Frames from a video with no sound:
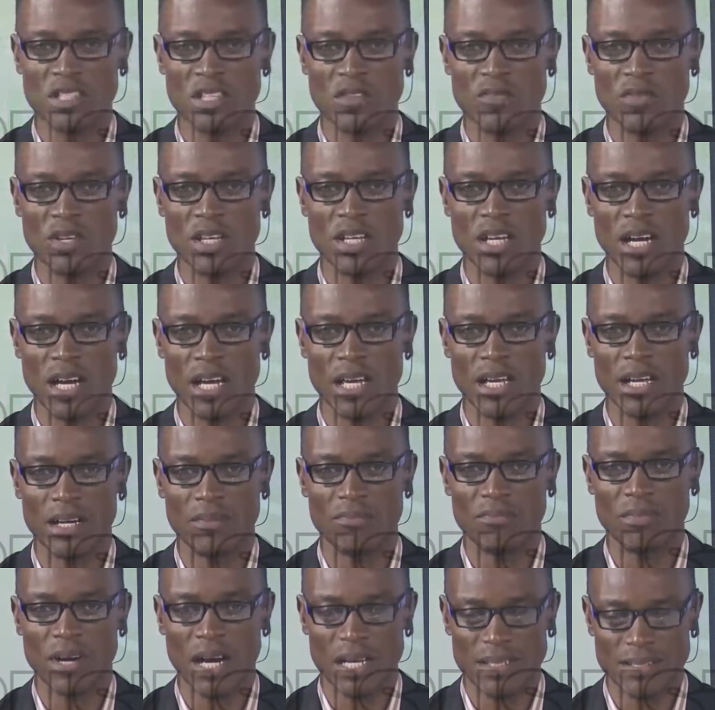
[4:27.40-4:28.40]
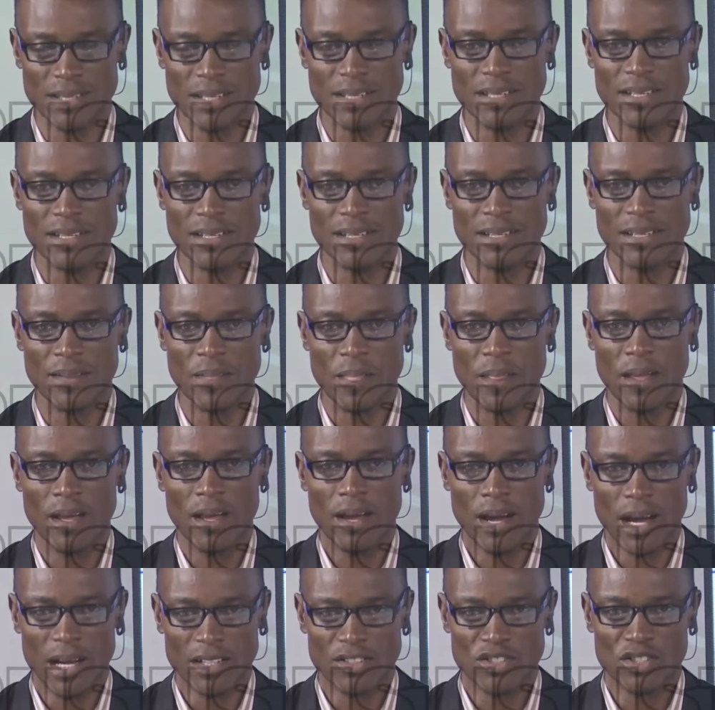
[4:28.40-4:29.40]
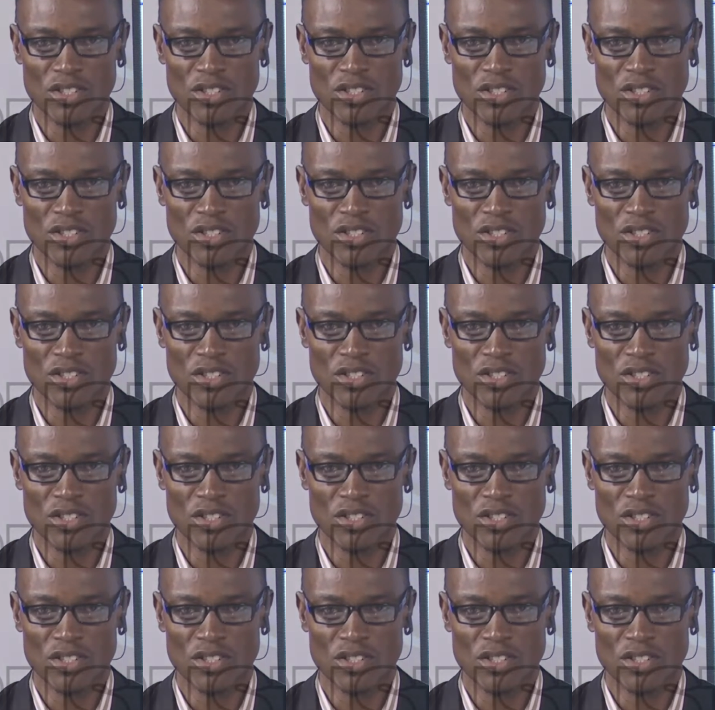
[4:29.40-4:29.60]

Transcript: TV. I am Adini Aj